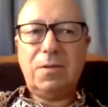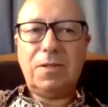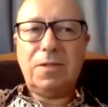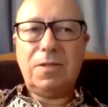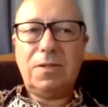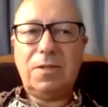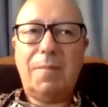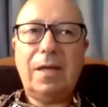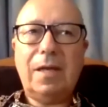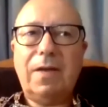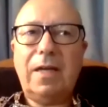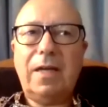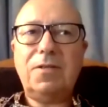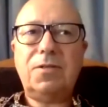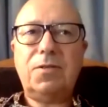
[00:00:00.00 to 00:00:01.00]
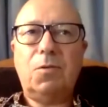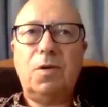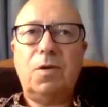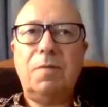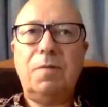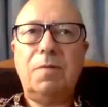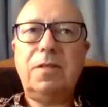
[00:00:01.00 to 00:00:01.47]
It's a coming of age
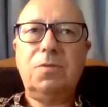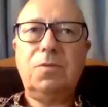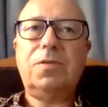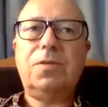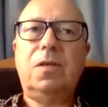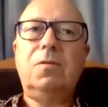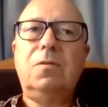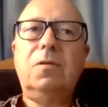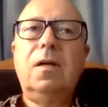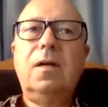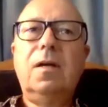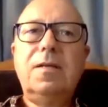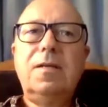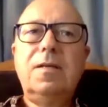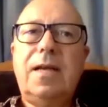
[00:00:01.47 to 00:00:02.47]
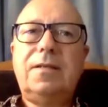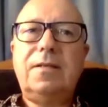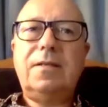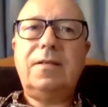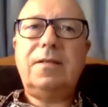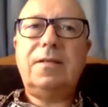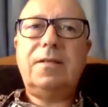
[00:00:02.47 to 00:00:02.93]
story, but it's also set
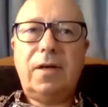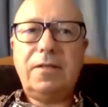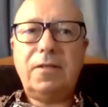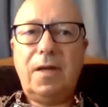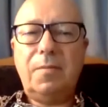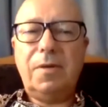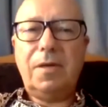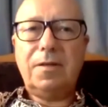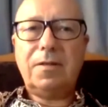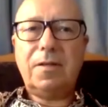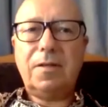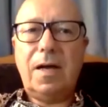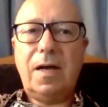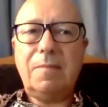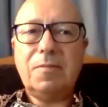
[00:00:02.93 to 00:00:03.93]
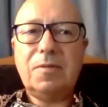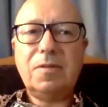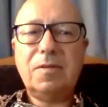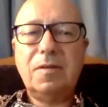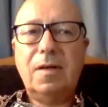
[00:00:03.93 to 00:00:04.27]
in very turbulent times.